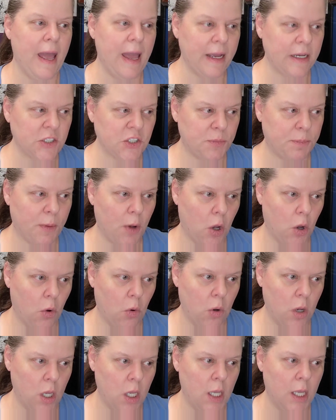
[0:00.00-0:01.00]

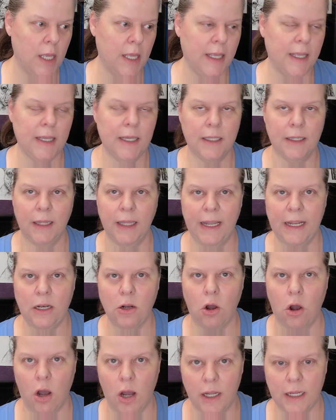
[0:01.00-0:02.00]
Expo in late
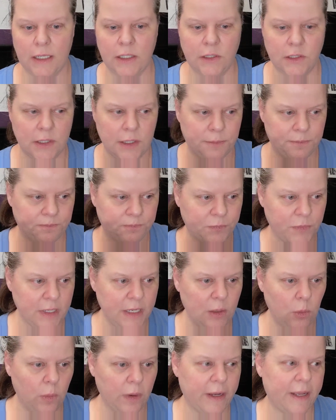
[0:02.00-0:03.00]
August. The
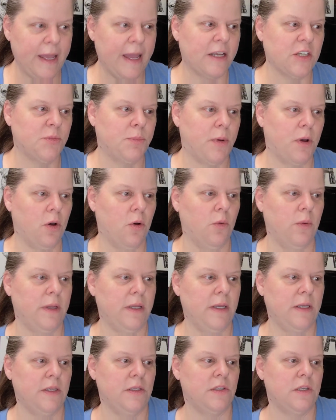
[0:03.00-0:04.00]
Needlework Expo
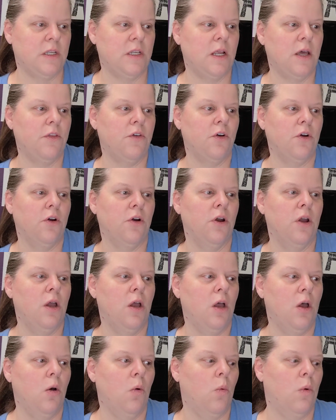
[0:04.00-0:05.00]
is another
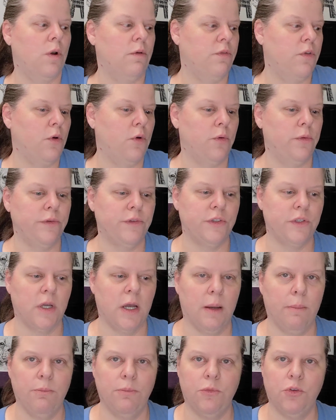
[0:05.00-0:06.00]
one of those
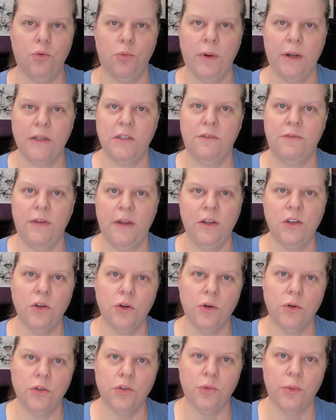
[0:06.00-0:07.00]

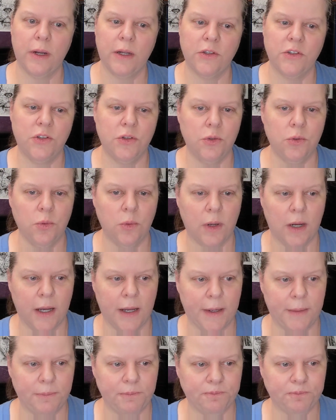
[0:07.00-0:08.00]
direct-to-vendor,
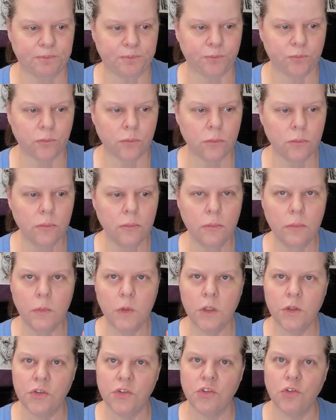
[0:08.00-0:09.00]

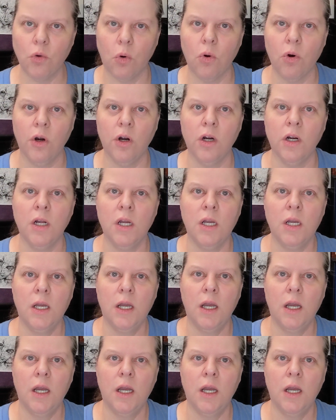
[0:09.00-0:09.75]
direct-to-store